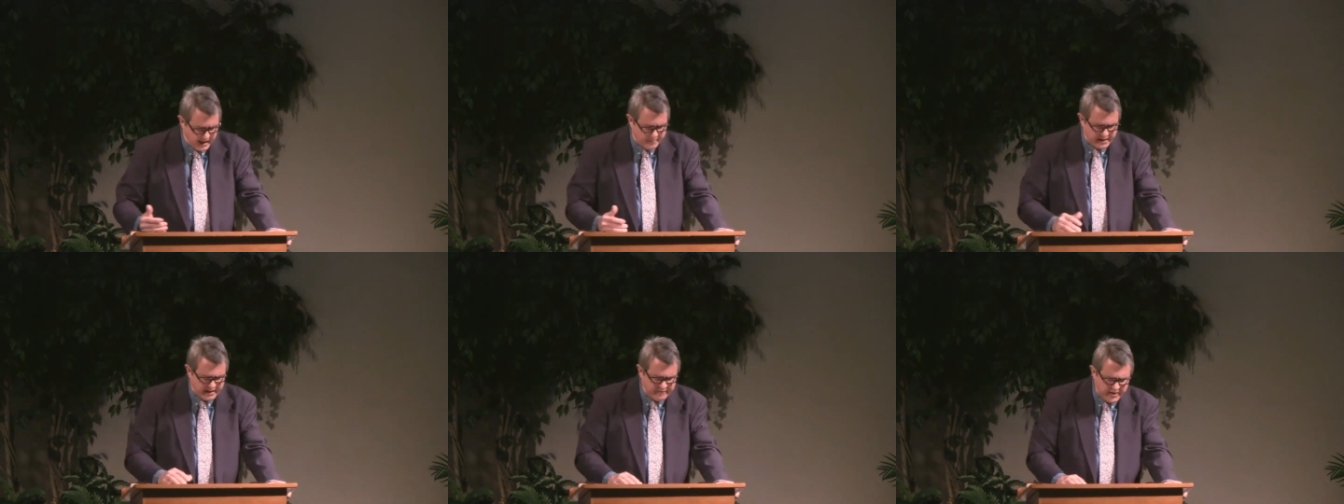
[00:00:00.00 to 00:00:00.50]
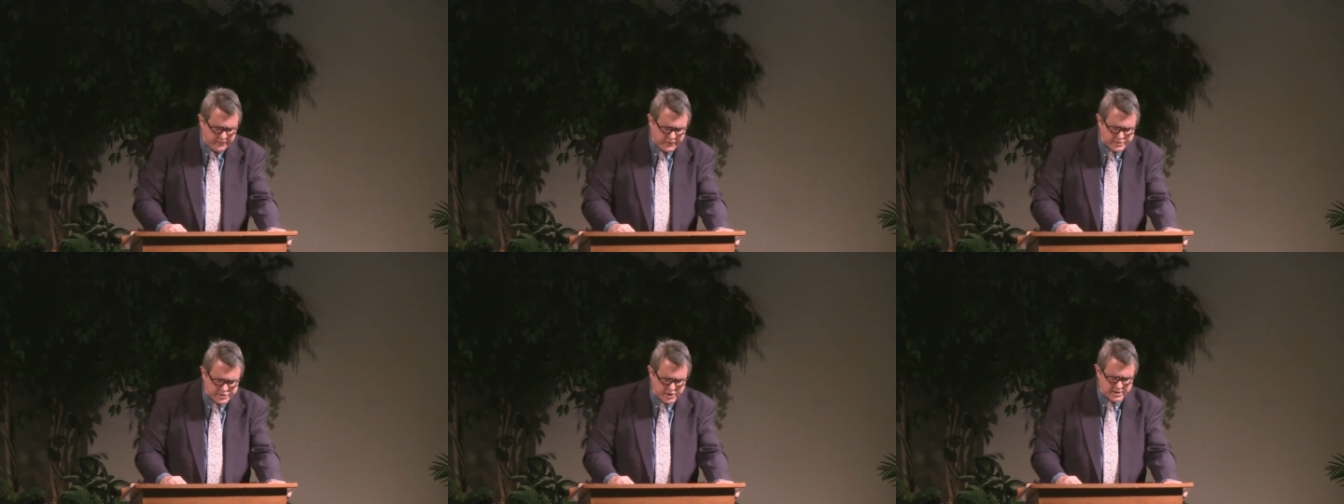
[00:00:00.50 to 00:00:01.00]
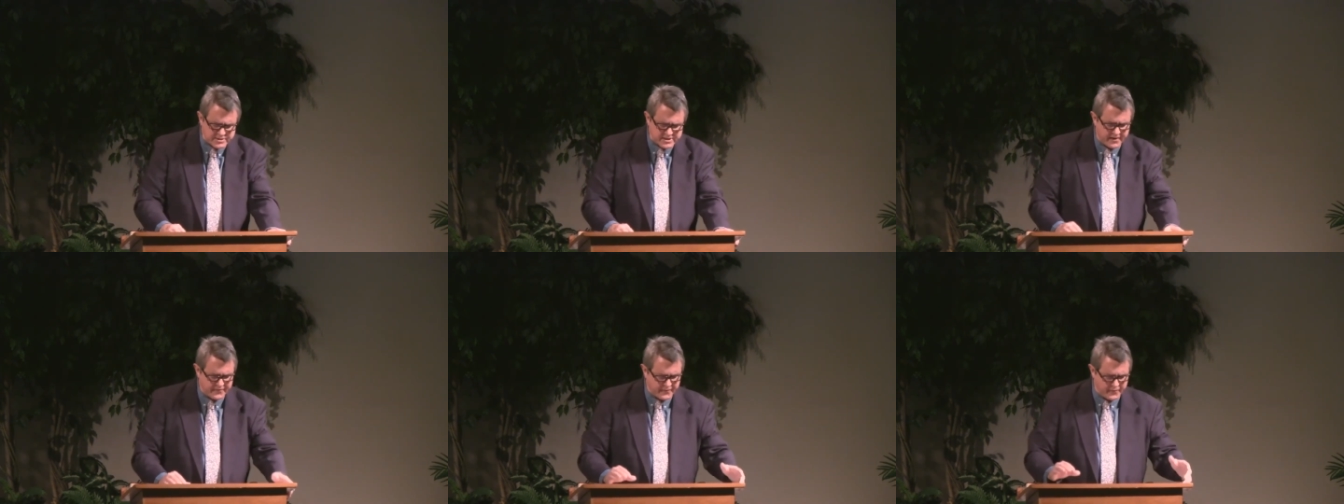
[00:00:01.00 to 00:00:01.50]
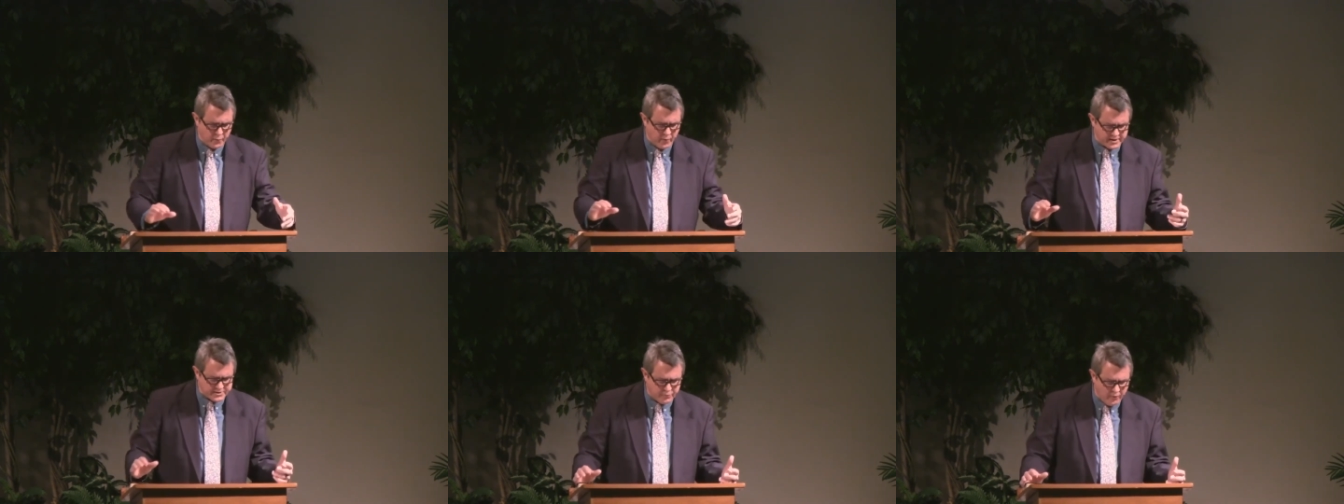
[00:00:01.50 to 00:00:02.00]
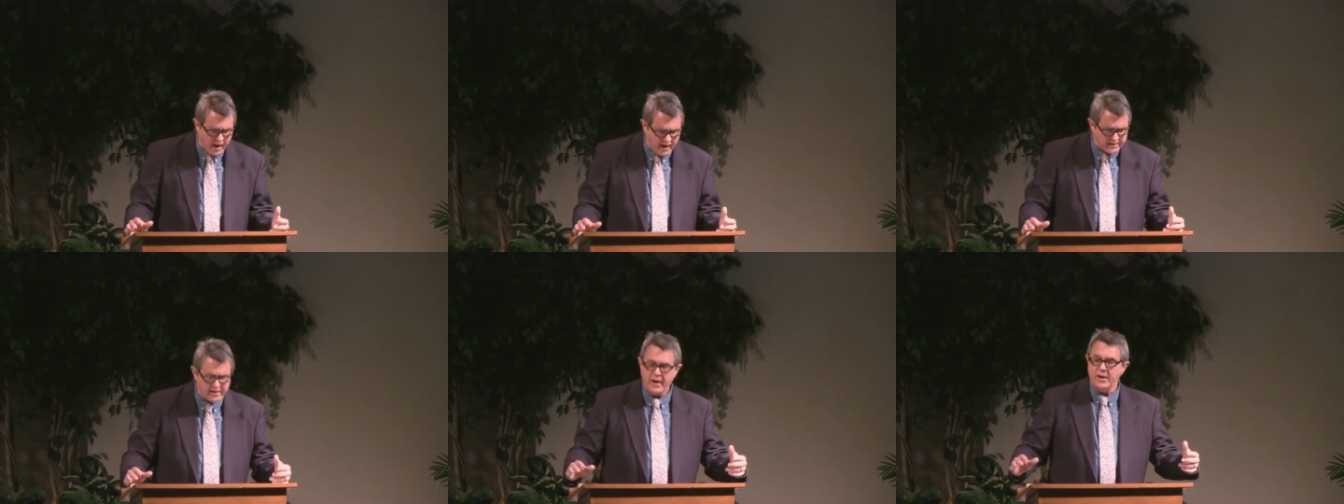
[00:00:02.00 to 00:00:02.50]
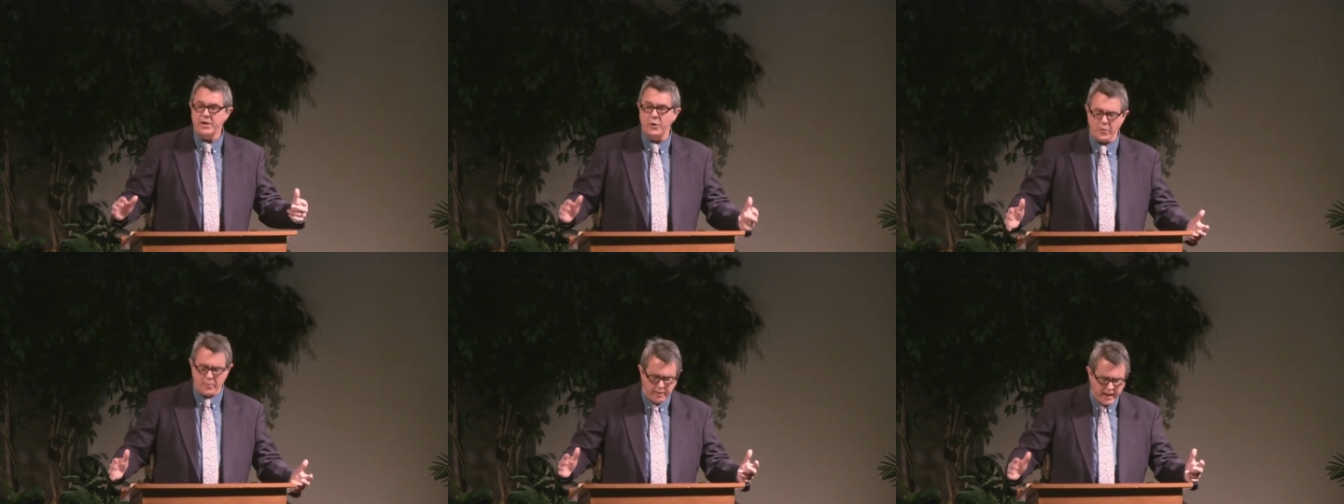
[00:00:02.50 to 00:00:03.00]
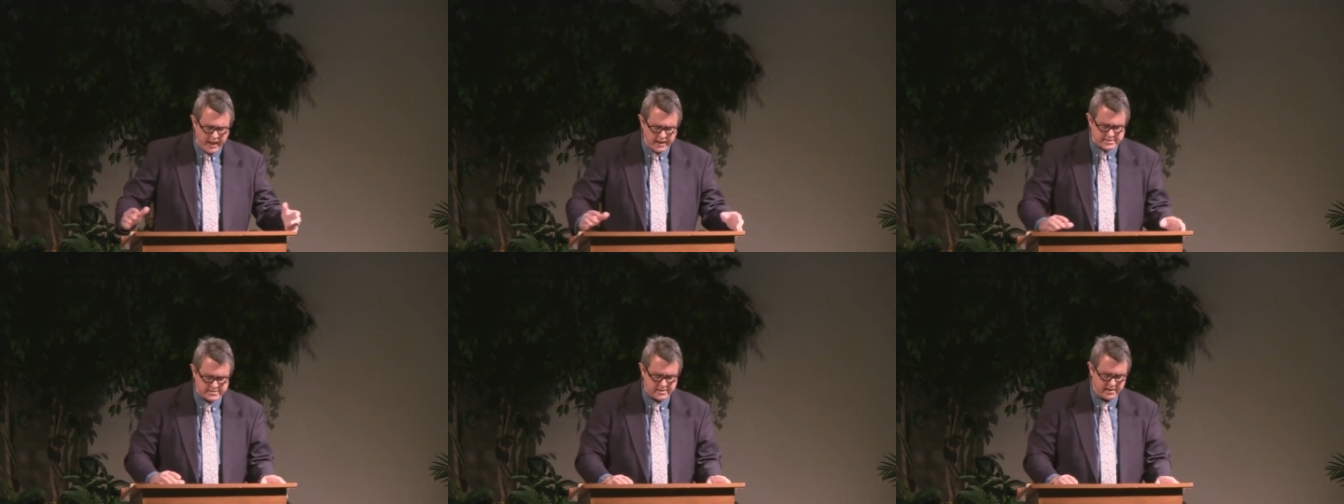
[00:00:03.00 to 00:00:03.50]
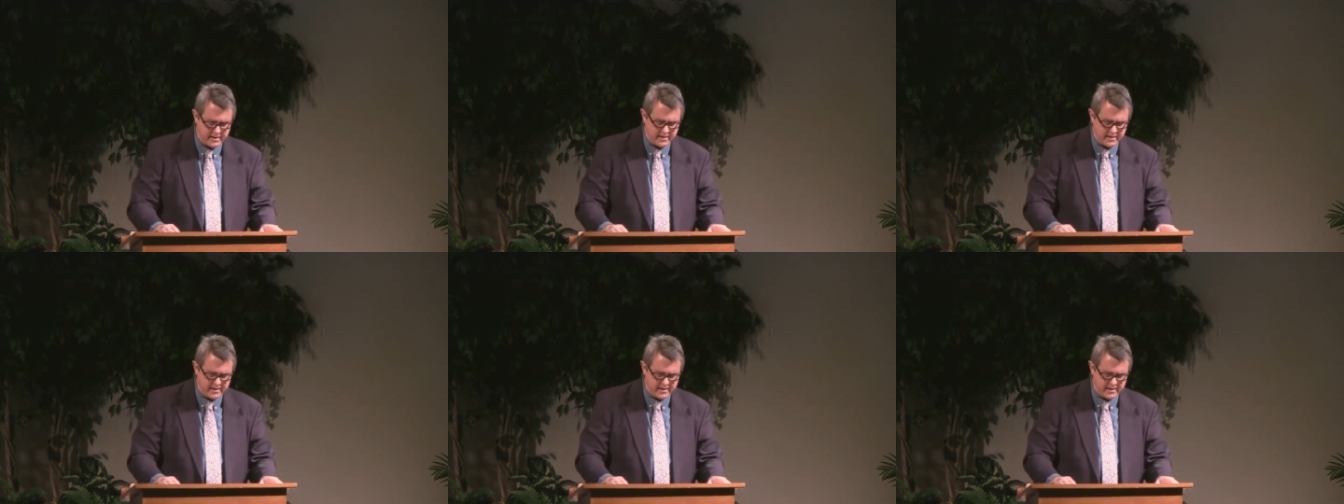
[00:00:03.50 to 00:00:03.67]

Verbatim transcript: But even if you should suffer for what is right, you are blessed.